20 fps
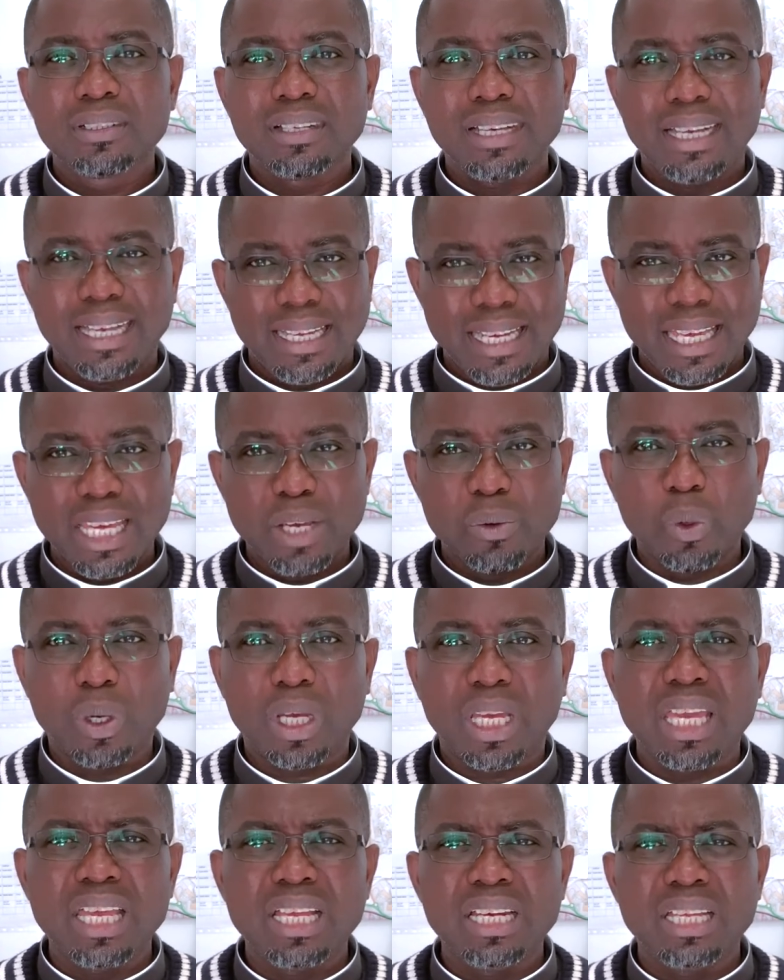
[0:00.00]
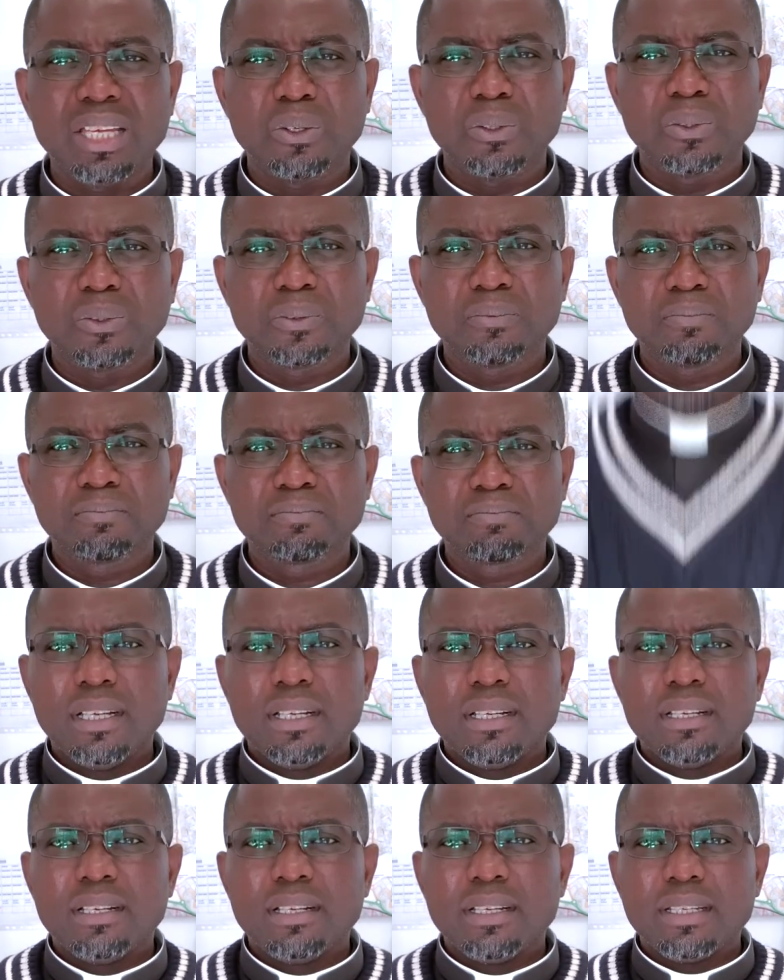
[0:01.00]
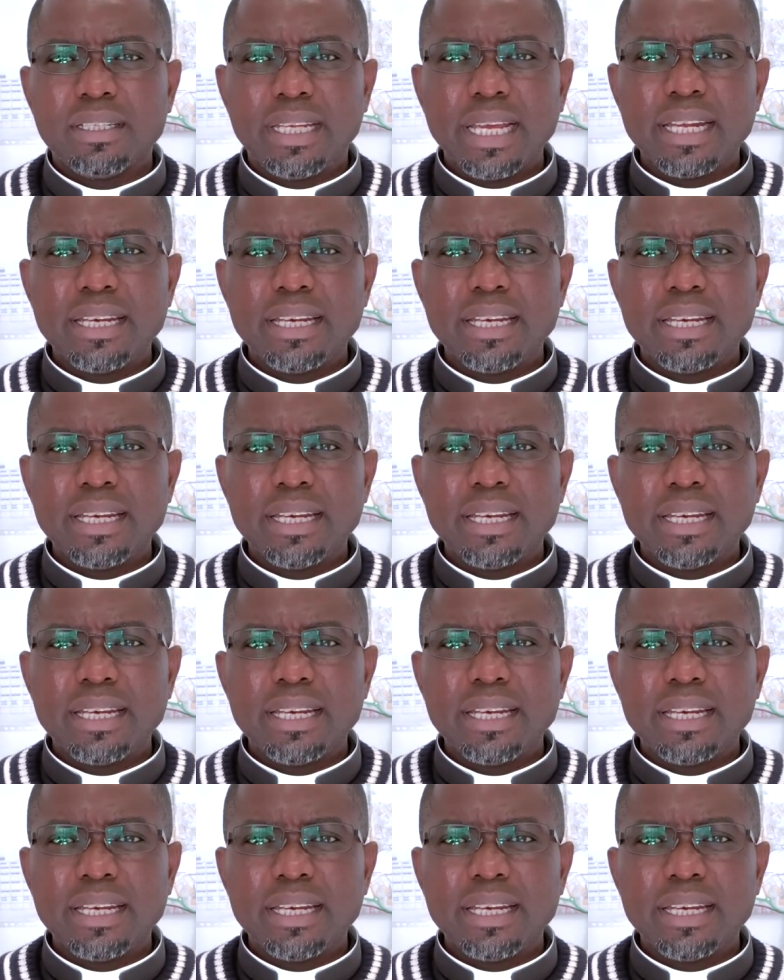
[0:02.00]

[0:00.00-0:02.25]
and he will kill you. The